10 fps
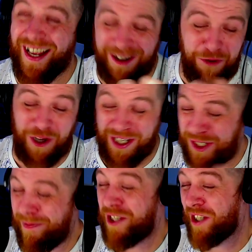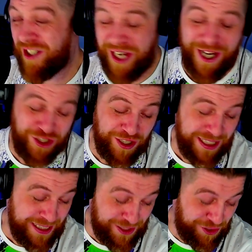Work in a special education
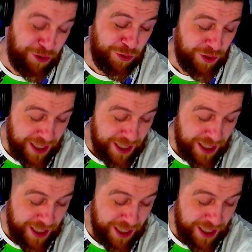needs school.